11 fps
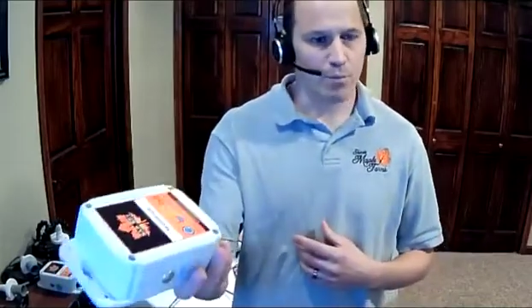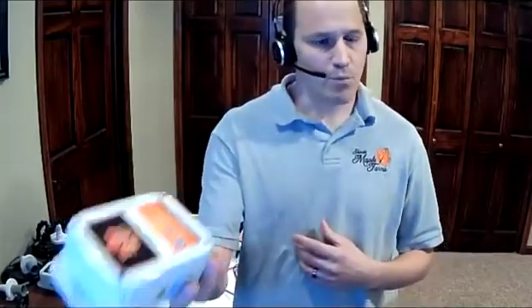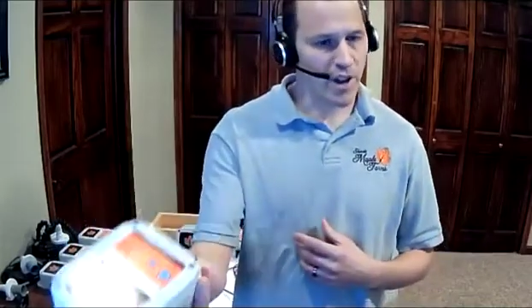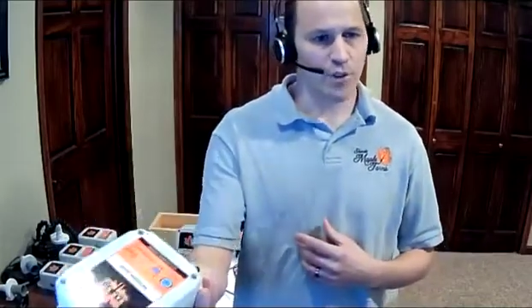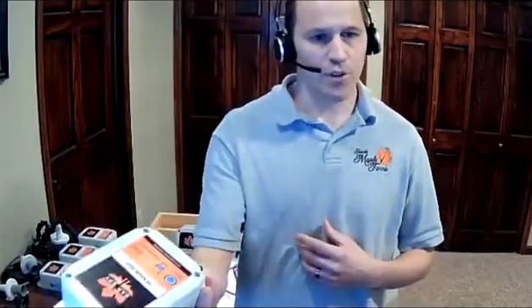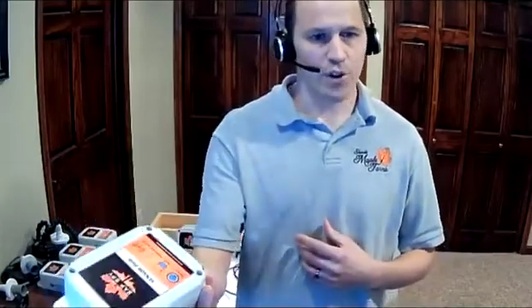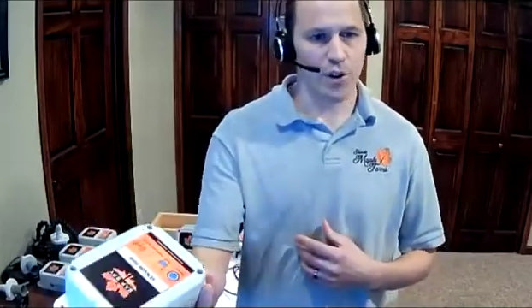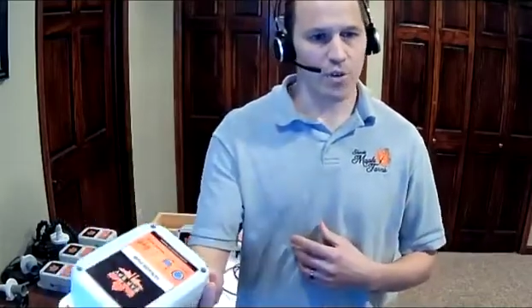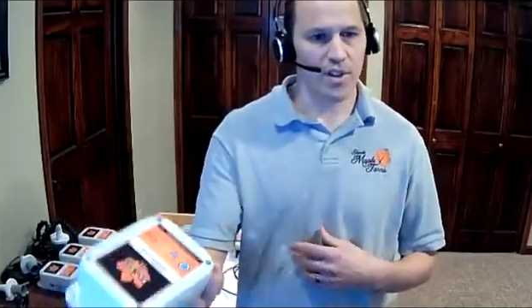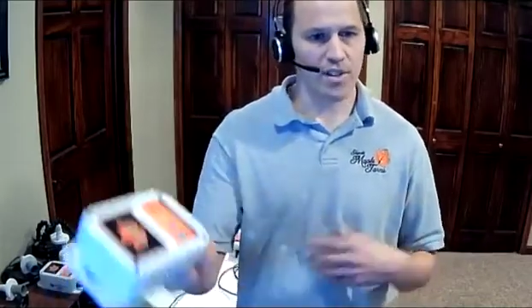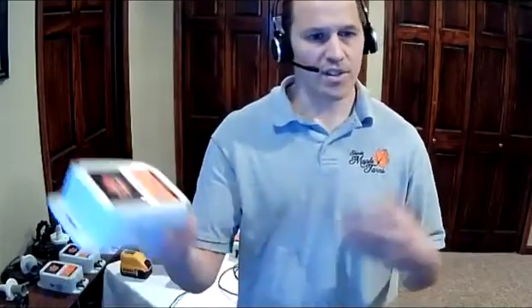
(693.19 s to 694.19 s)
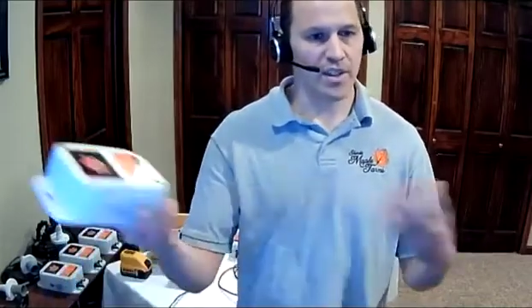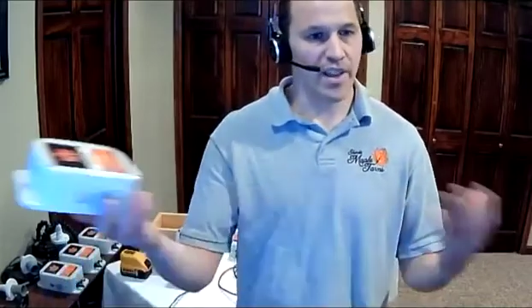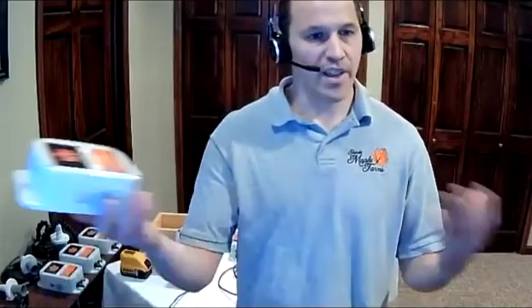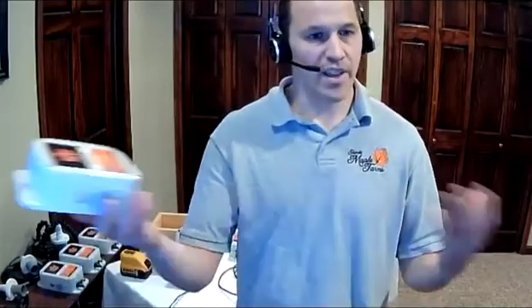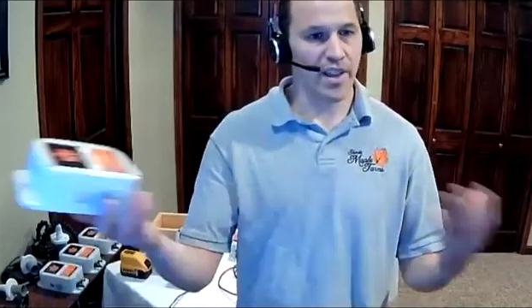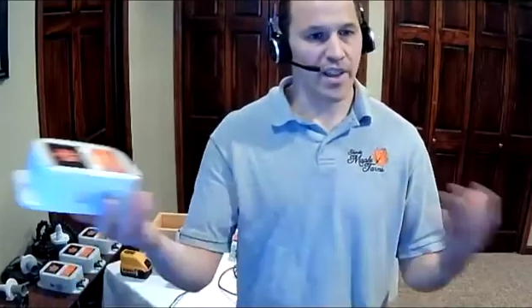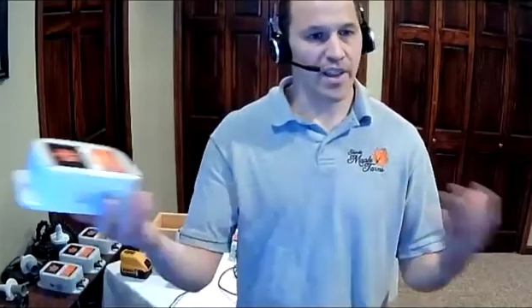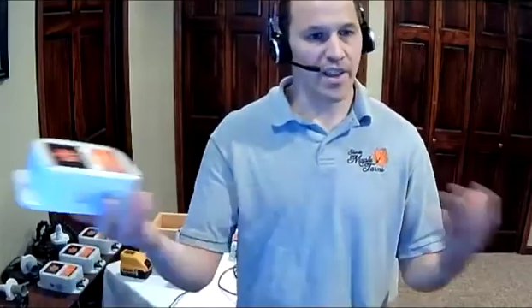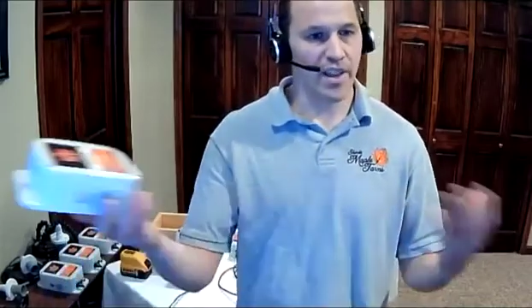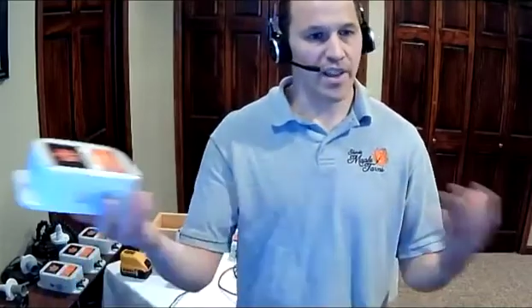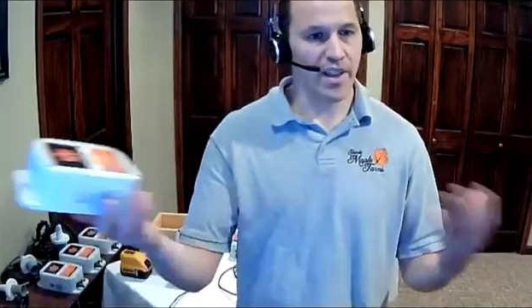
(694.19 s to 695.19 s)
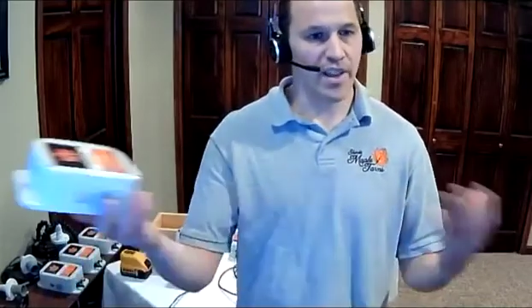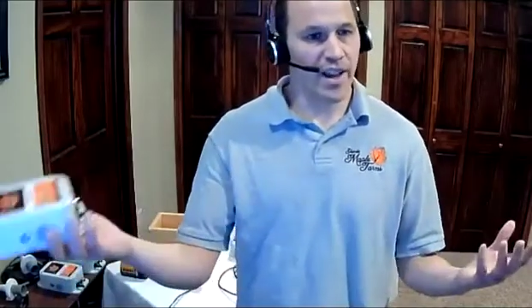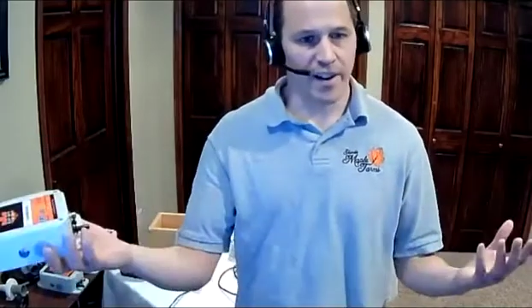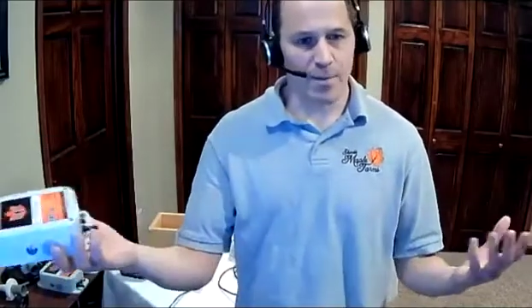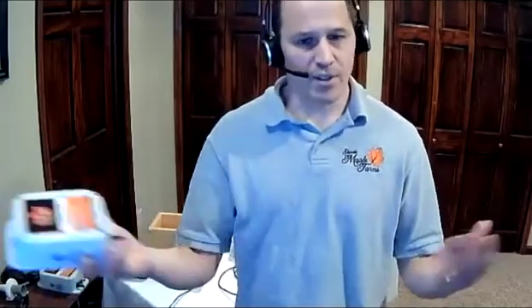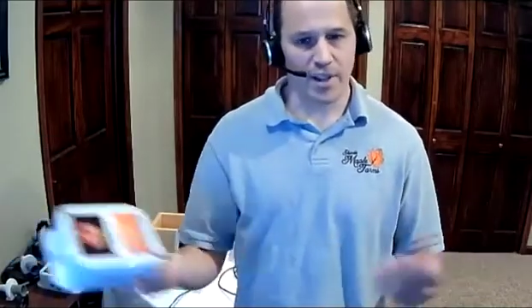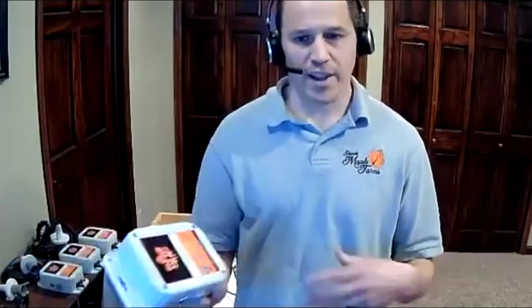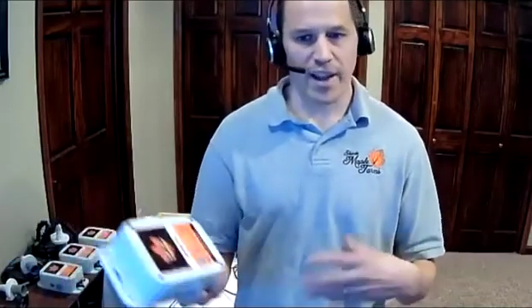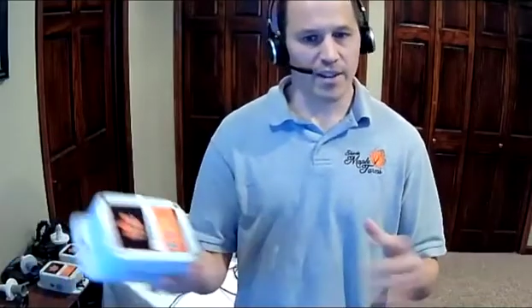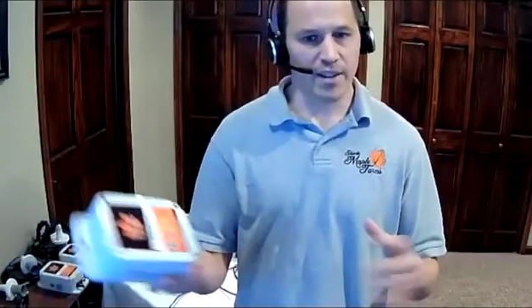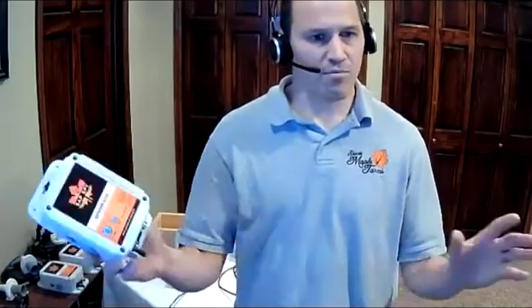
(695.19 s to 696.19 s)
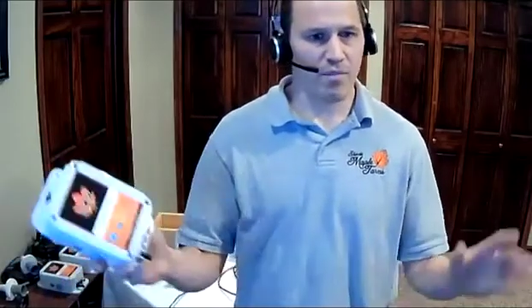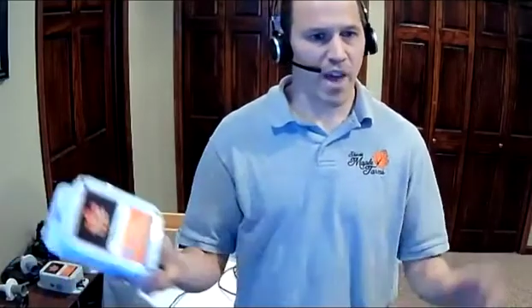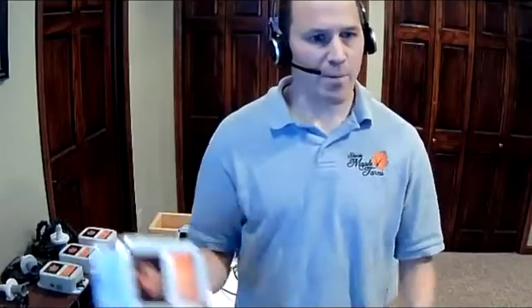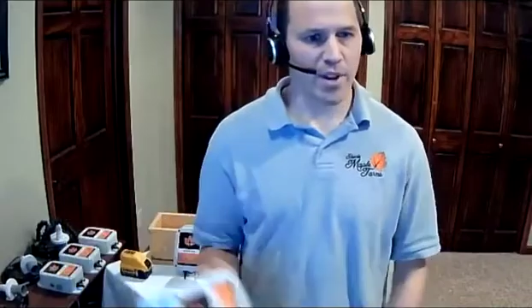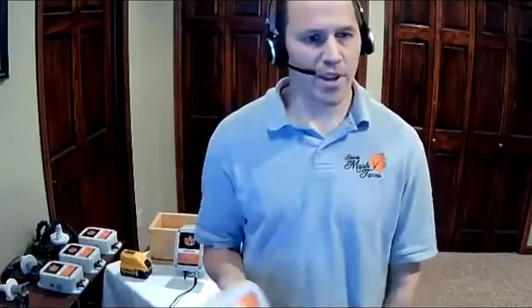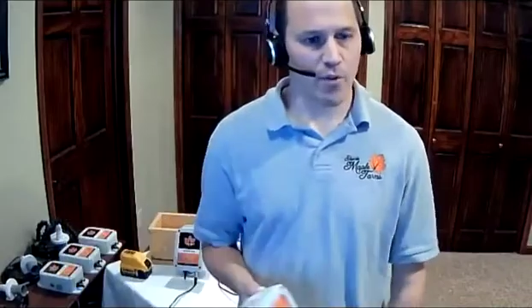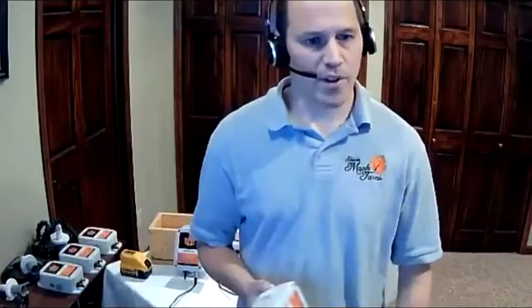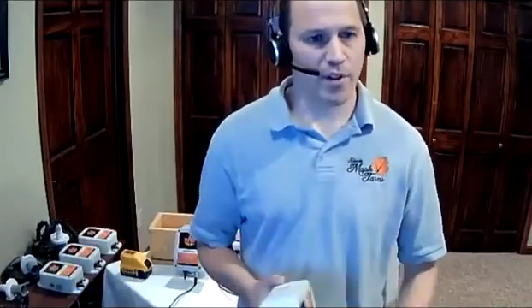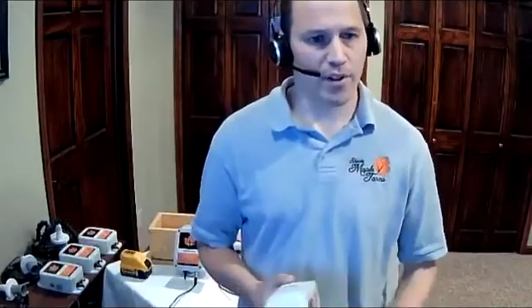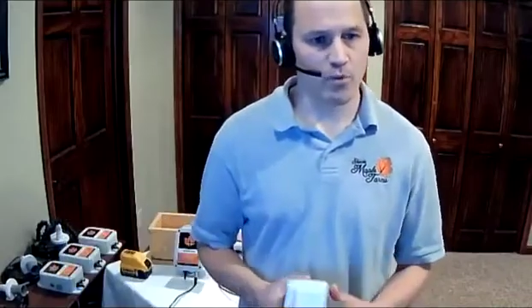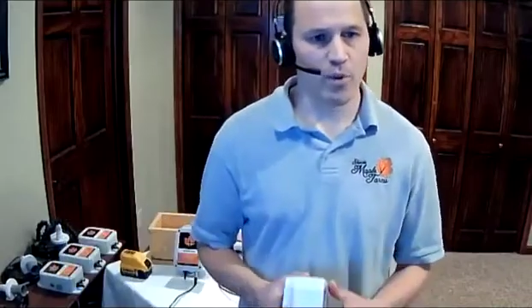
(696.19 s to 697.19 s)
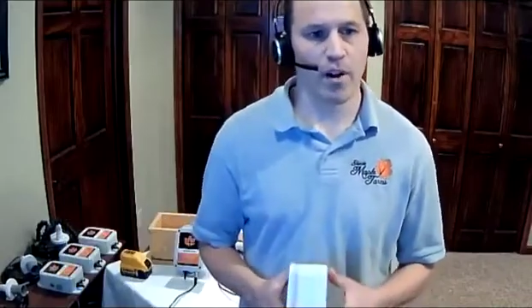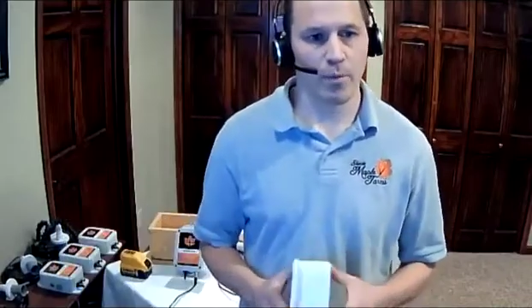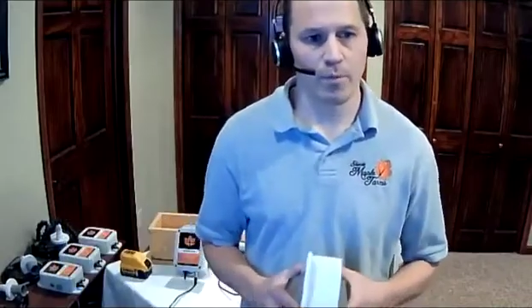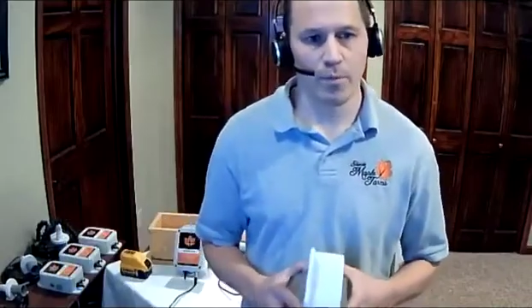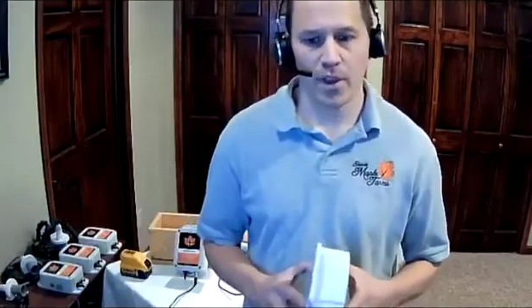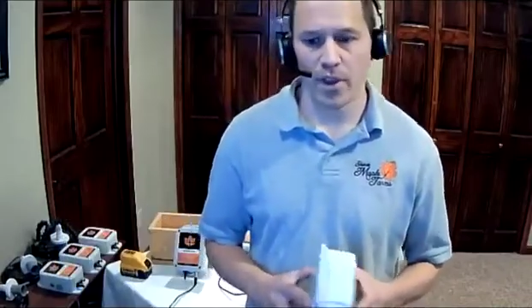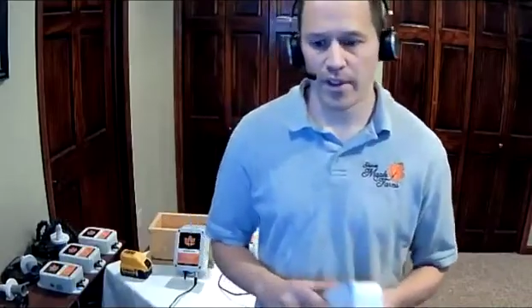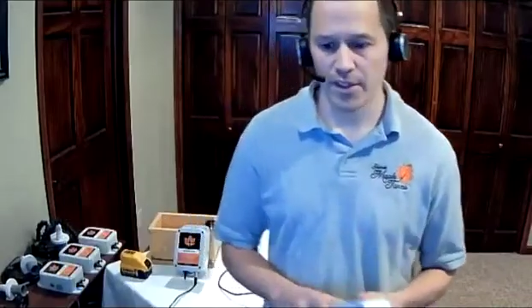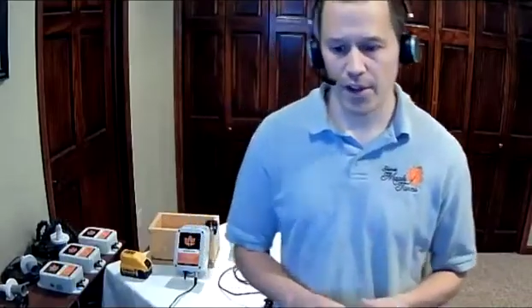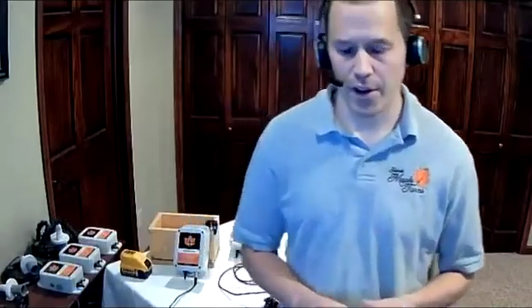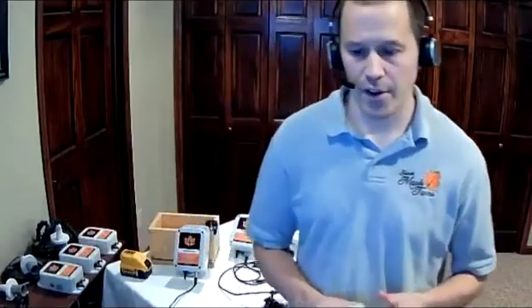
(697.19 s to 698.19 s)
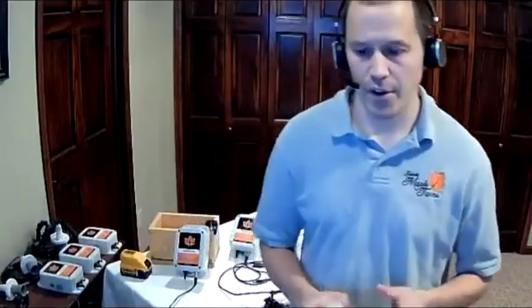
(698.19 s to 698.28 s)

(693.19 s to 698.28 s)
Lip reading: bring out to your woods, unable to connect, happy to give a refund as well in that scenario.